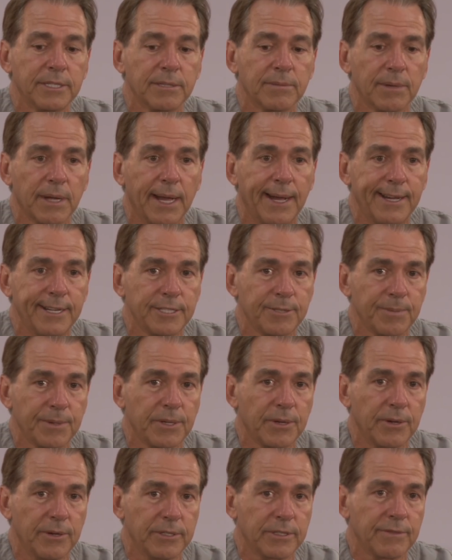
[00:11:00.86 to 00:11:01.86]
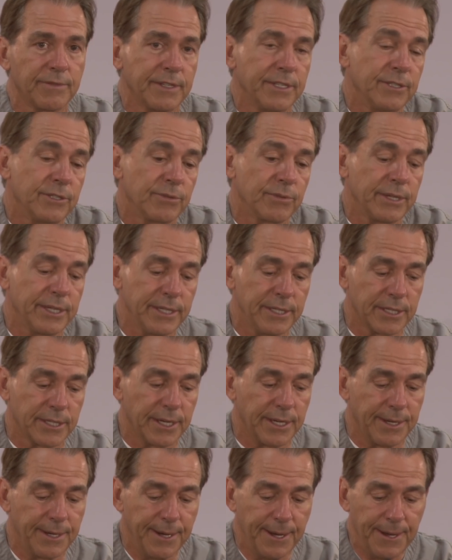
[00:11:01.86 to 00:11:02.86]
some guys because of injuries,
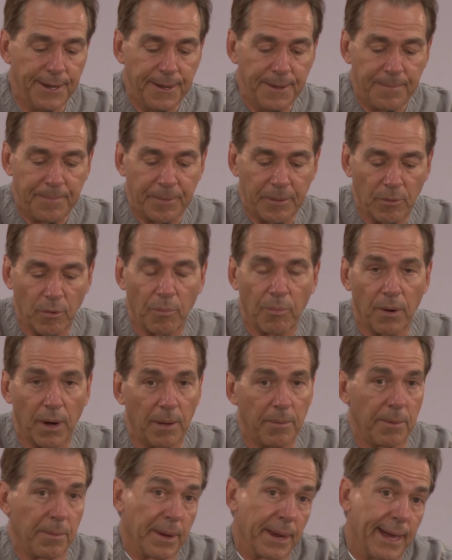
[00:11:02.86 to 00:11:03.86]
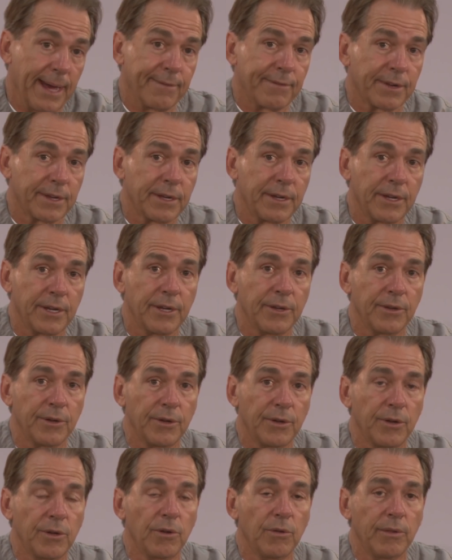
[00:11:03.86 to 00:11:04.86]
and we'll probably have to
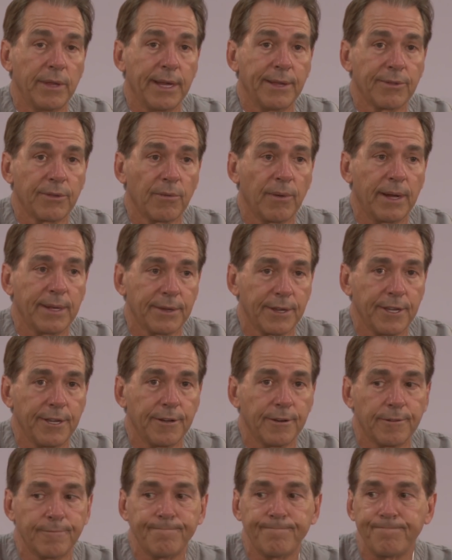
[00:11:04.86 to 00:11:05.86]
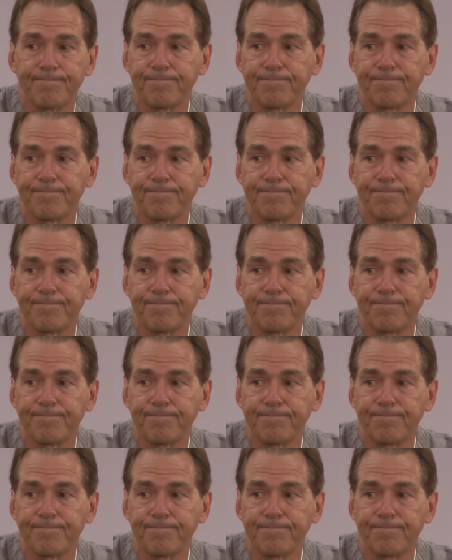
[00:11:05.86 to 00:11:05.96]
continue to do that throughout the year.